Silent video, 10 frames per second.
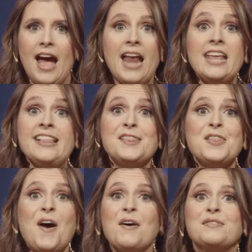and he
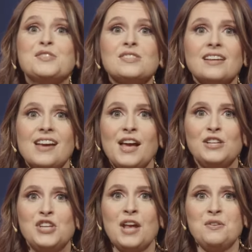loves
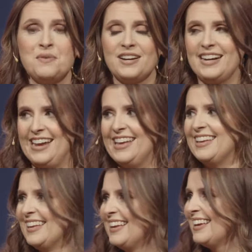January.
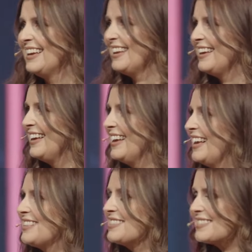
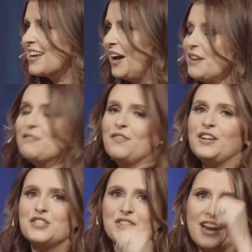It's kind of
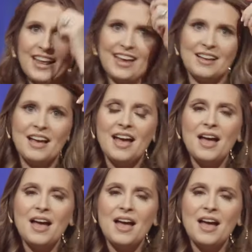frustrating.